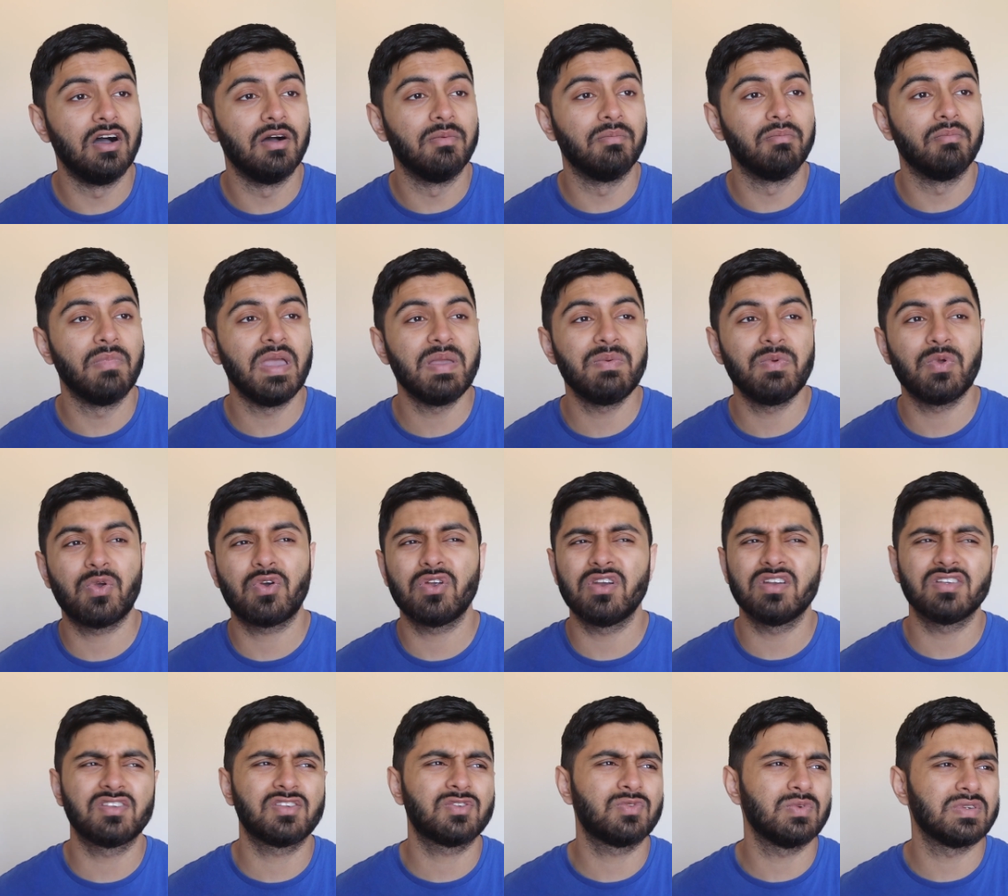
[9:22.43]
Maybe we could
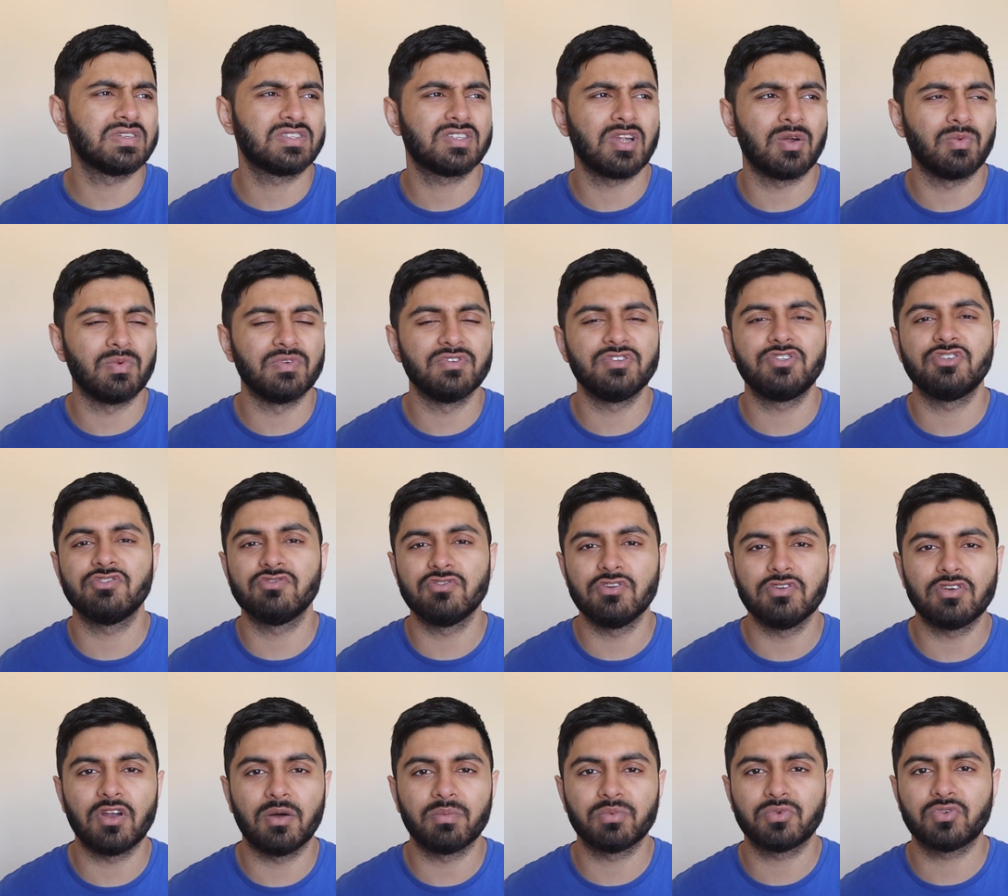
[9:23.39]
have switched up with
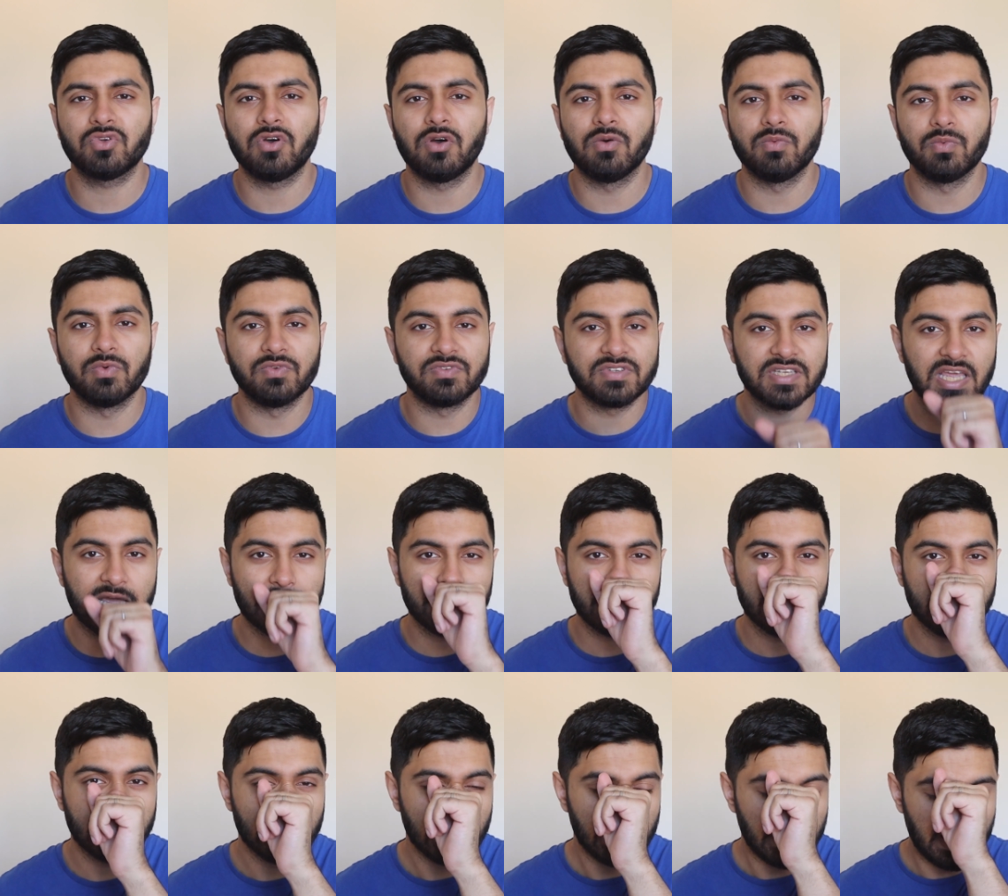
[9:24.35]
Giroud up top with
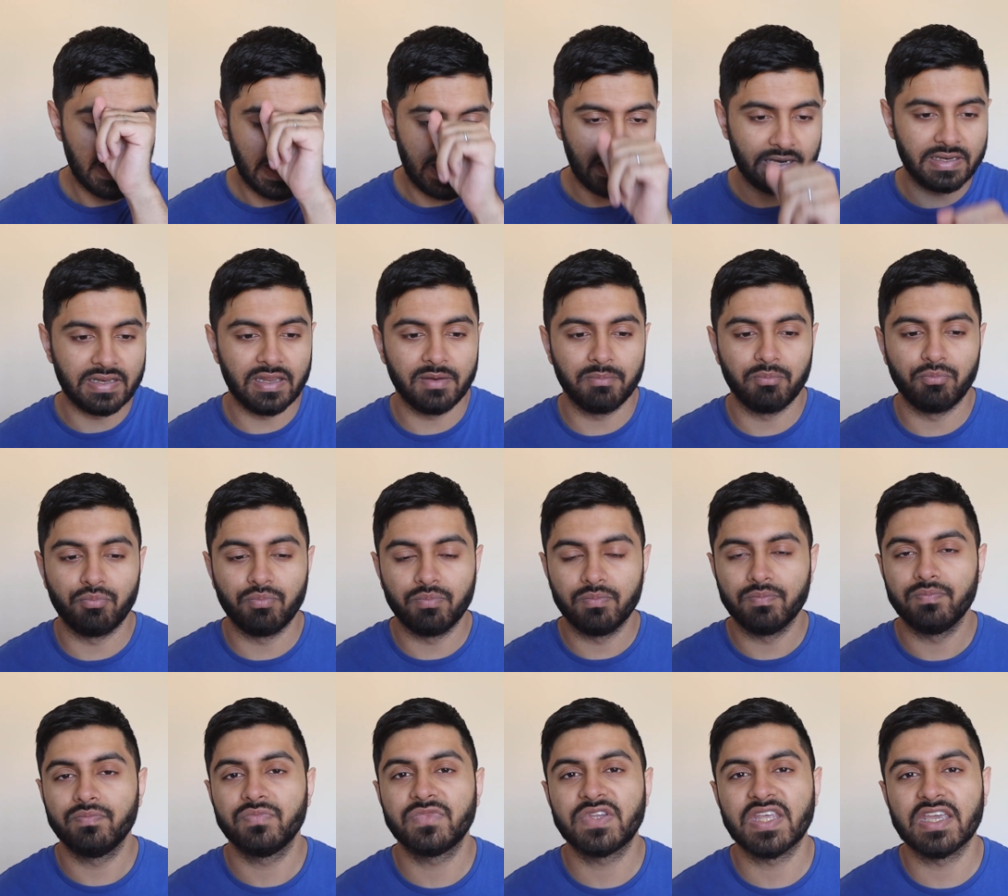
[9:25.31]
Tammy and then
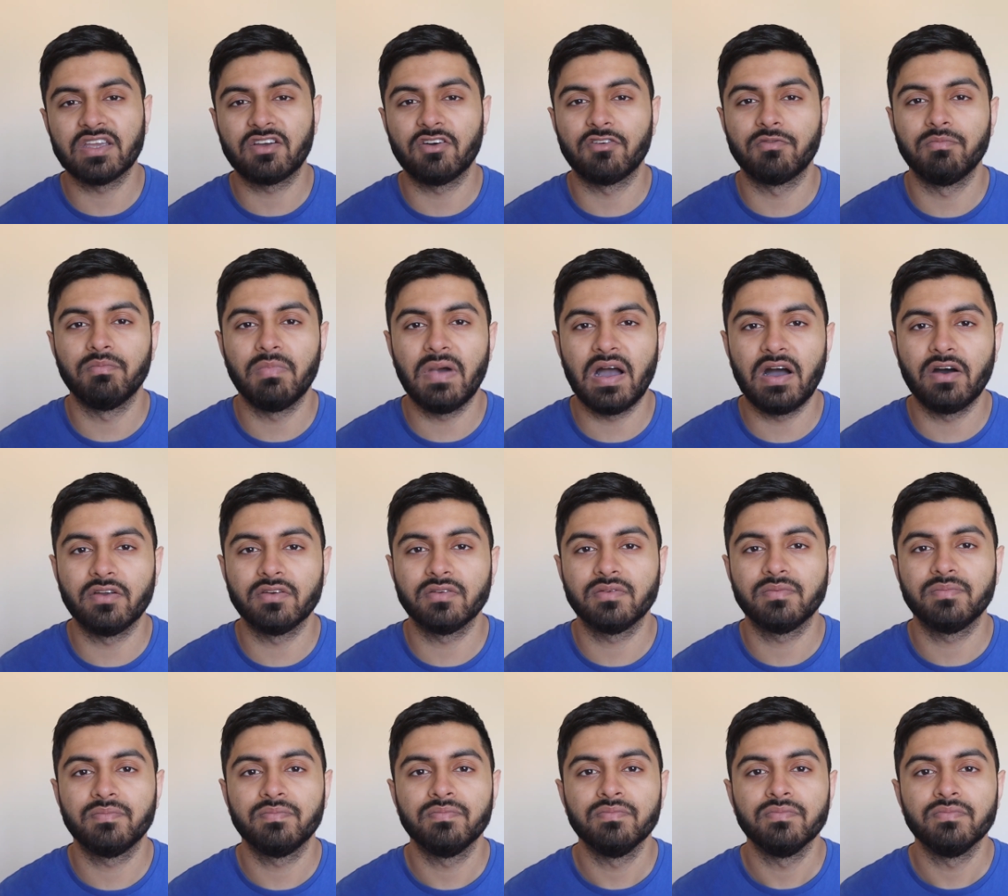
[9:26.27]
take off Mount